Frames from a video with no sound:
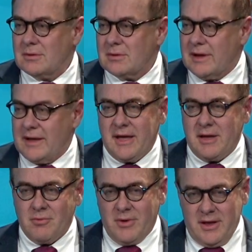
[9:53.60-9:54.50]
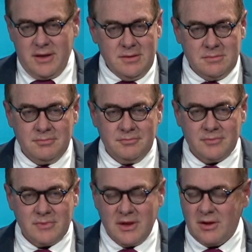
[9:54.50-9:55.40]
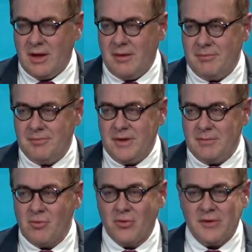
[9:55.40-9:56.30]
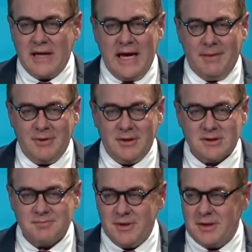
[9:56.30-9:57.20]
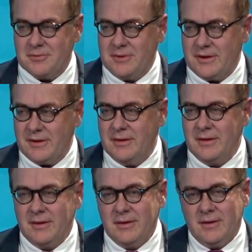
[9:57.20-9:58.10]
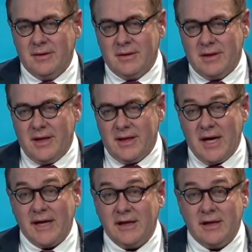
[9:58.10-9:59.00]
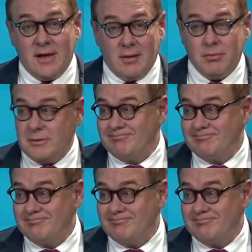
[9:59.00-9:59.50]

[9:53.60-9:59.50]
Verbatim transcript: in any way, you know, I'd be more than happy to speak with, and I need help.